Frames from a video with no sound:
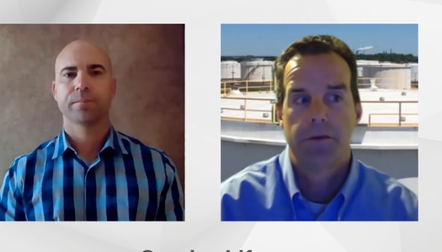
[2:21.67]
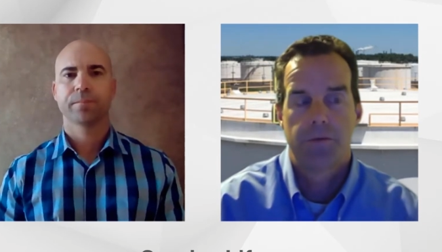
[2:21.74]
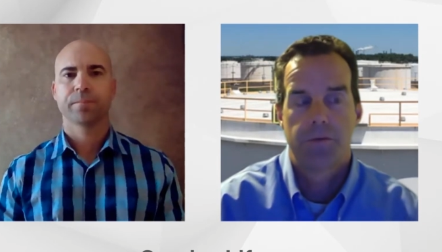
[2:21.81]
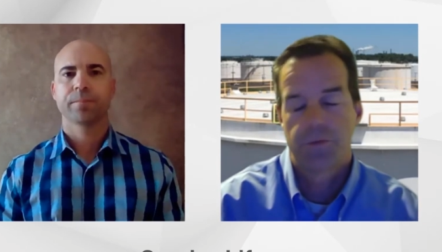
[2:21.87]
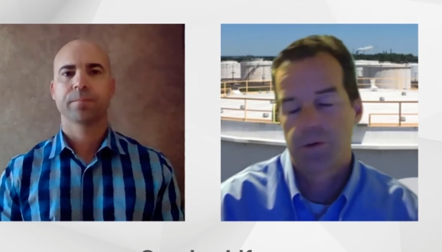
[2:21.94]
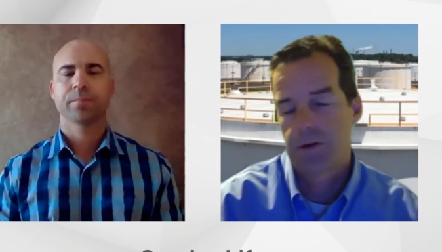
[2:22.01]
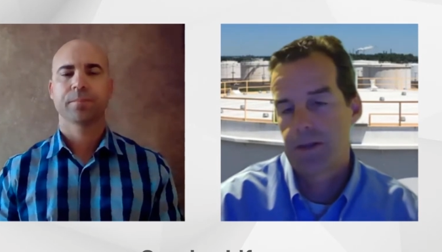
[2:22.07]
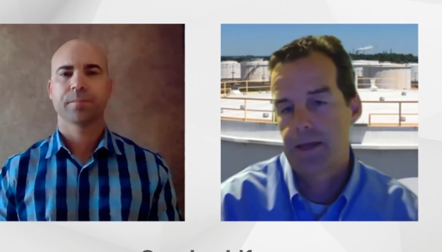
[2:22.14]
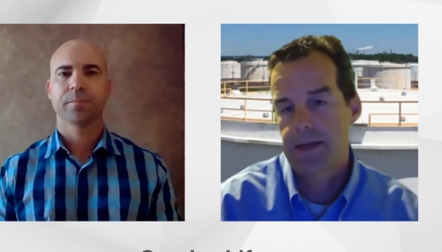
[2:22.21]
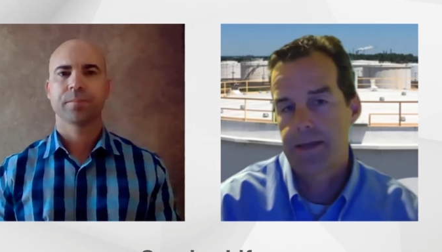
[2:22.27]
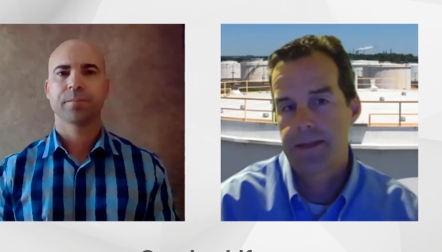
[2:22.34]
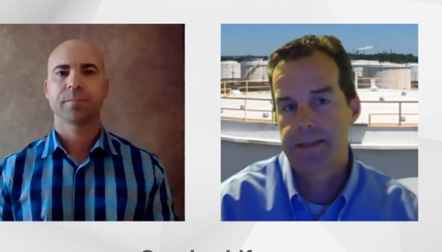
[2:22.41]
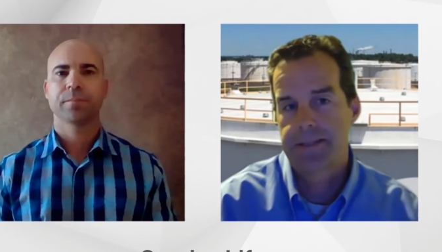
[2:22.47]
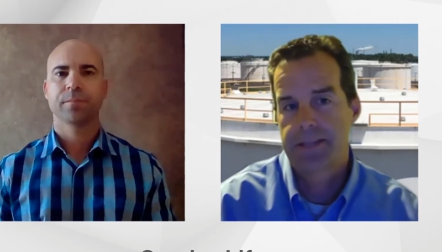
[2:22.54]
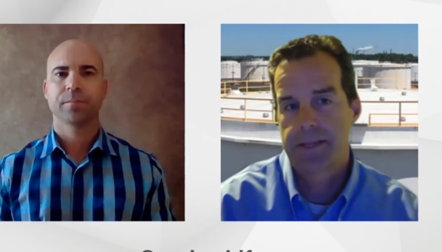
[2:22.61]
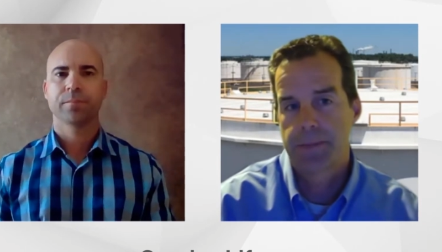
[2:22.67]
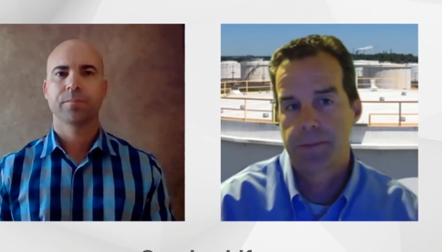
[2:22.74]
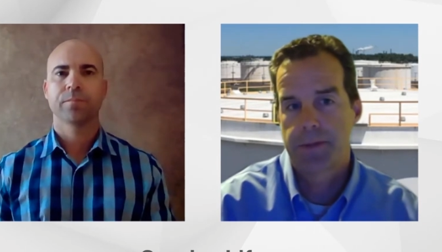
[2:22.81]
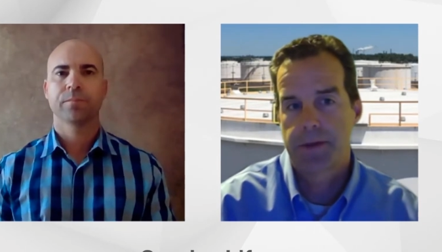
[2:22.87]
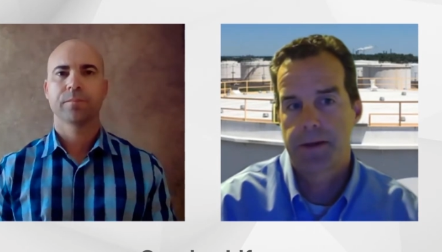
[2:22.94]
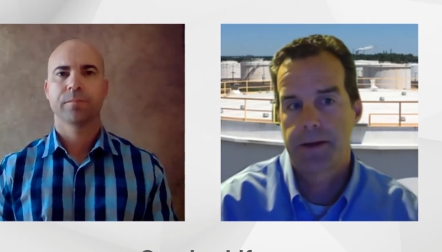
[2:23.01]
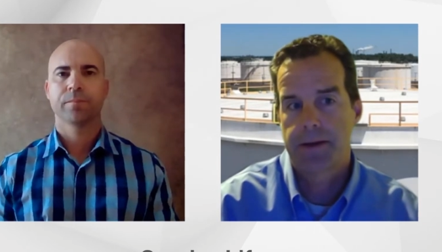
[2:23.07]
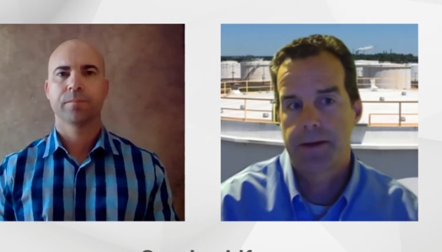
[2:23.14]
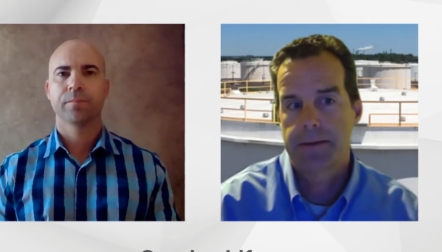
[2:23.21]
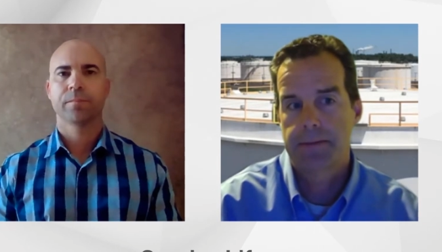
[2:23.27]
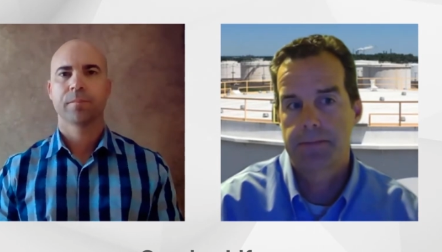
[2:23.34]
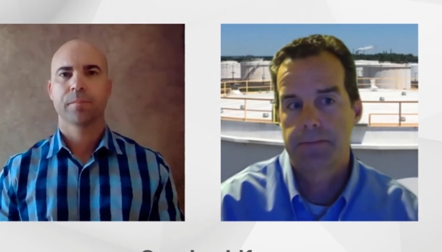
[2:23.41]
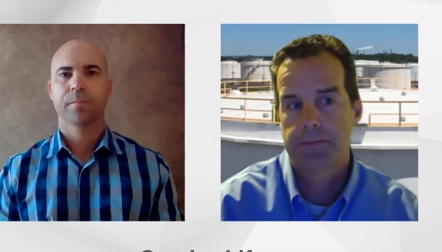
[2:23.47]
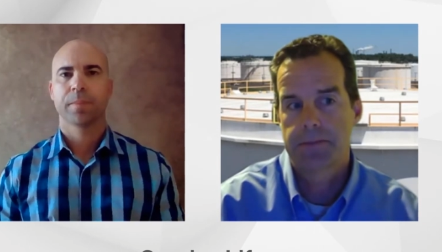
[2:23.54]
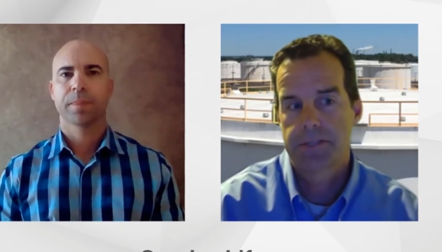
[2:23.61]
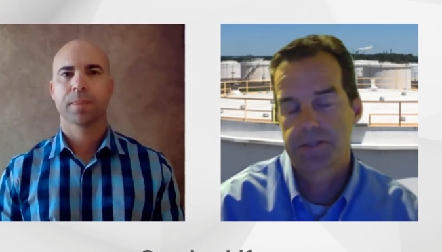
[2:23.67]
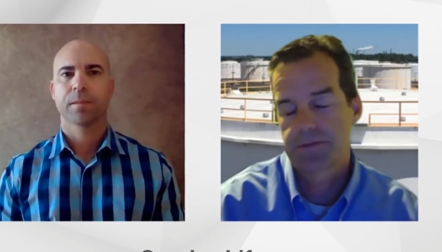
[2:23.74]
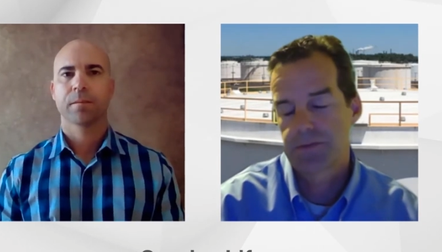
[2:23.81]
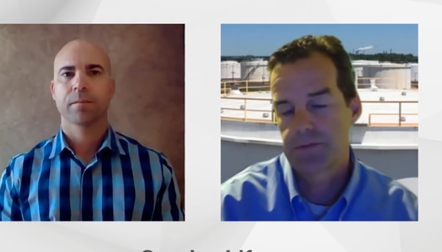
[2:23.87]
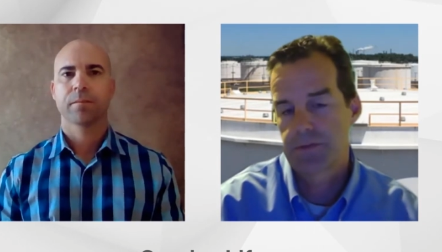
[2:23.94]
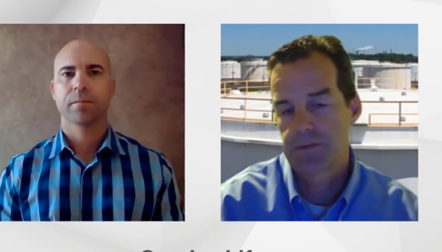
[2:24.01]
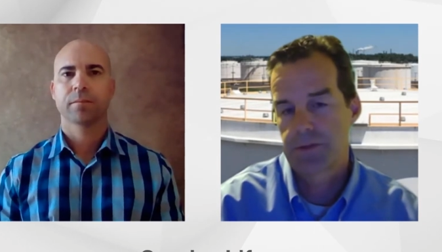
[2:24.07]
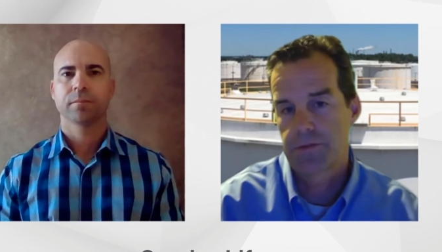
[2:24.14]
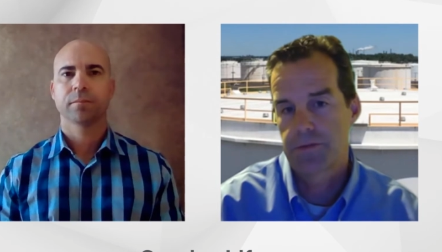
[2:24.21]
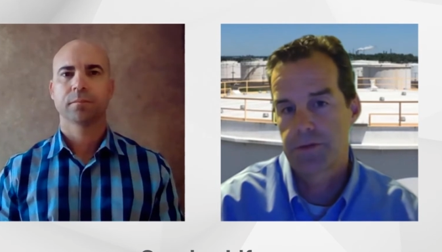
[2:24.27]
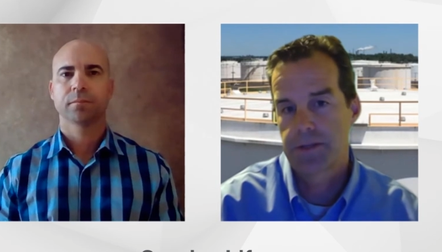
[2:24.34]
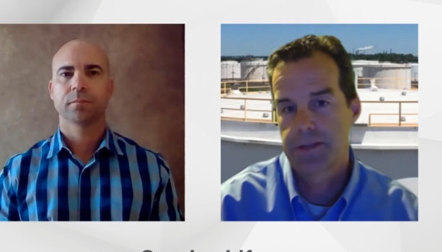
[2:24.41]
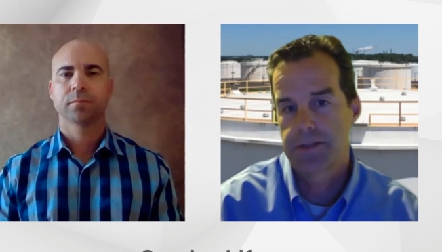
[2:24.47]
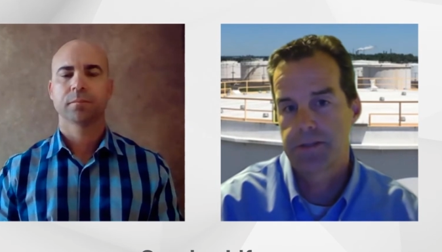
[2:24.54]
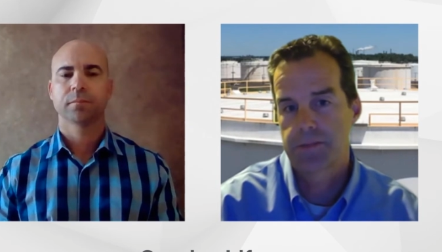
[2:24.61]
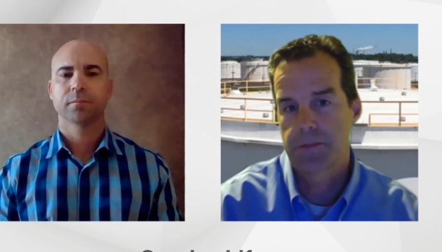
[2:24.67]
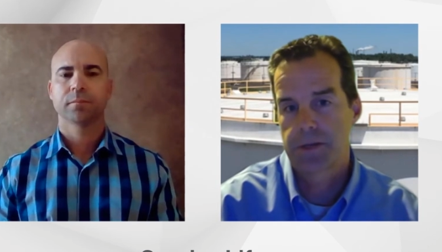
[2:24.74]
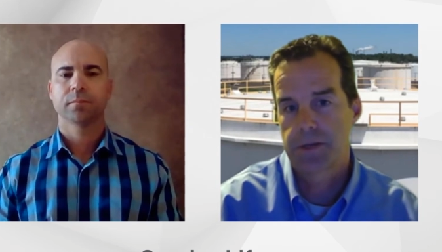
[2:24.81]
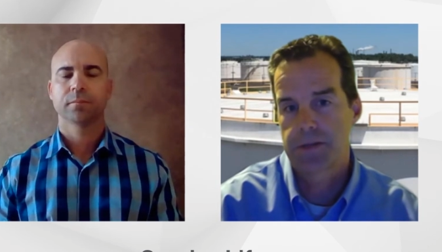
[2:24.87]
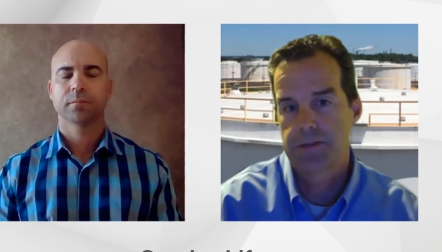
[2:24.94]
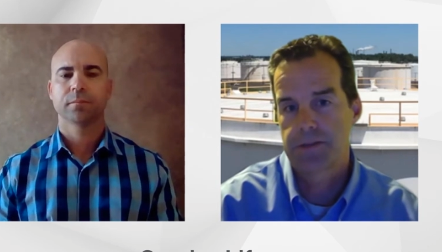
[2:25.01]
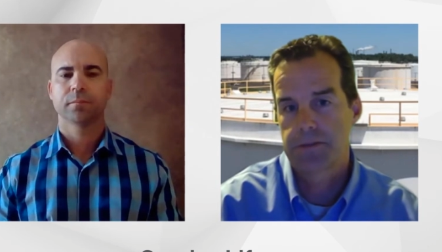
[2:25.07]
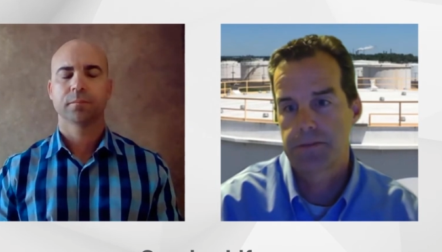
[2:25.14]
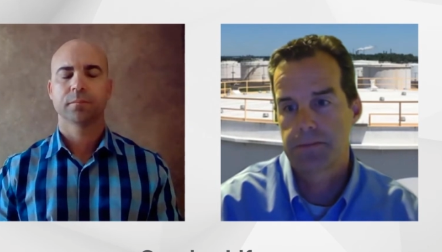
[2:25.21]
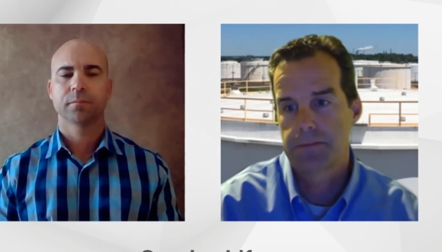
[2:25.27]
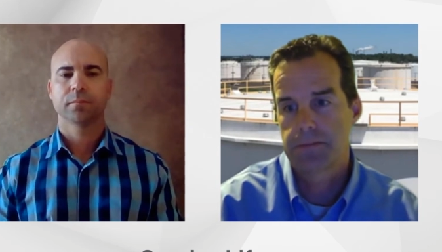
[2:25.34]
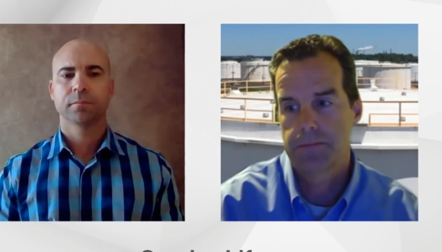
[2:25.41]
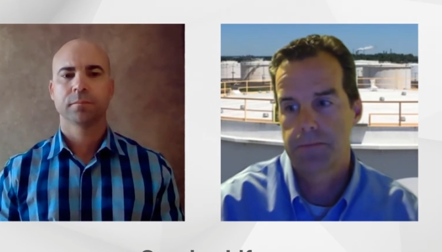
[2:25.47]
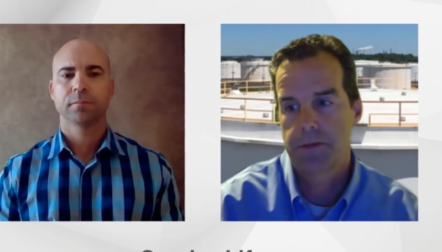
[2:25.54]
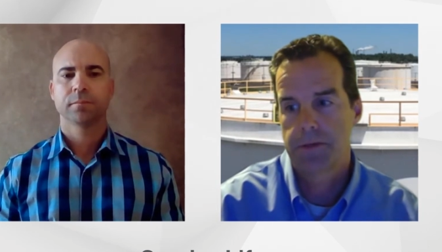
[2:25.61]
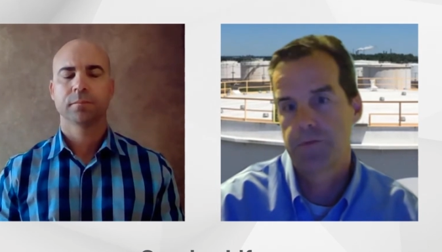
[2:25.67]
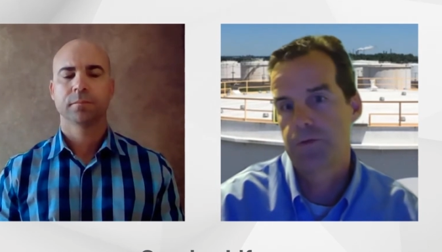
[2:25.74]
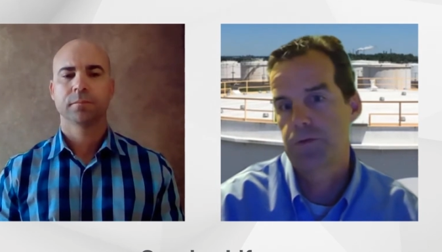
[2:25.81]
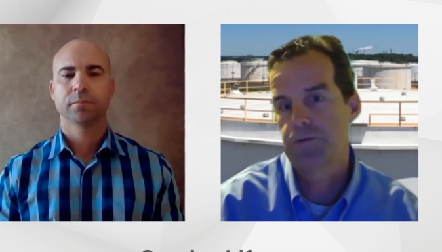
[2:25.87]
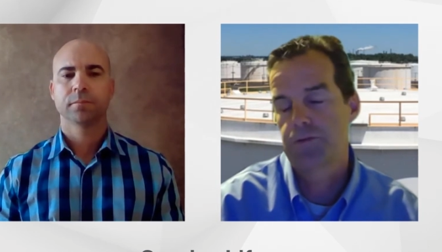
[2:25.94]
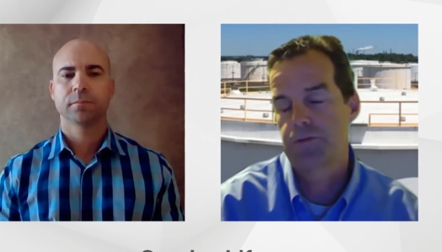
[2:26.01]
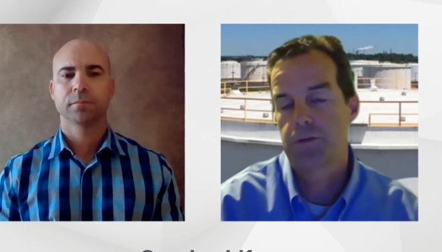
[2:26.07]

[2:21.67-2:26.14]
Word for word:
Speaker 1: For a lot of these API 653 inspection intervals,